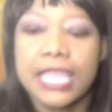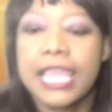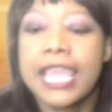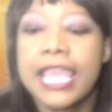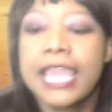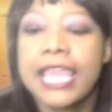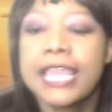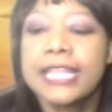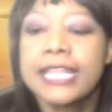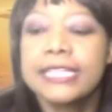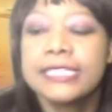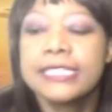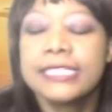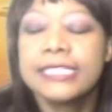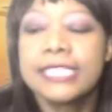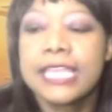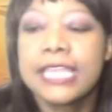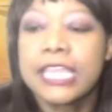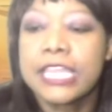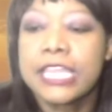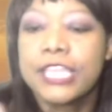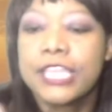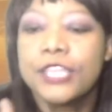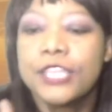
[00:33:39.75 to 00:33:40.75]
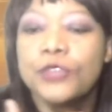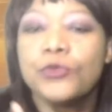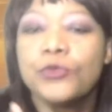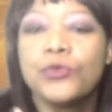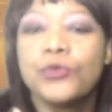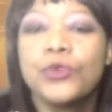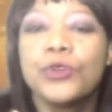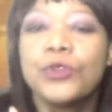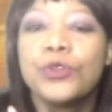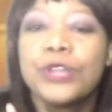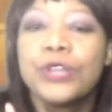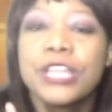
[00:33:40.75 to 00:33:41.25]
And he
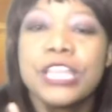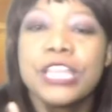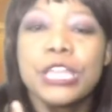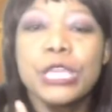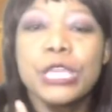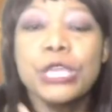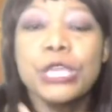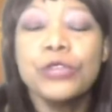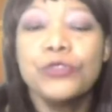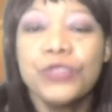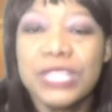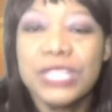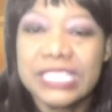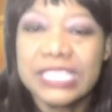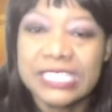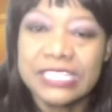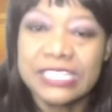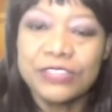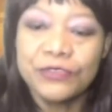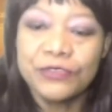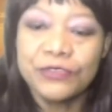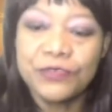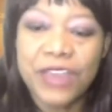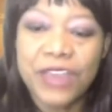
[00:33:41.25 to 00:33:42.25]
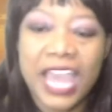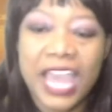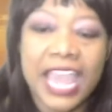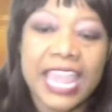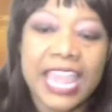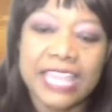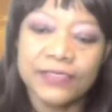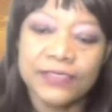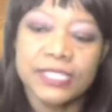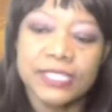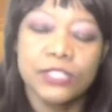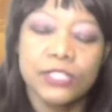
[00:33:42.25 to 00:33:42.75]
will, if he
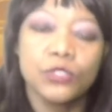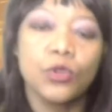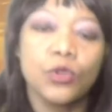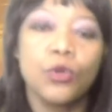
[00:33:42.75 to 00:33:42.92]
survives his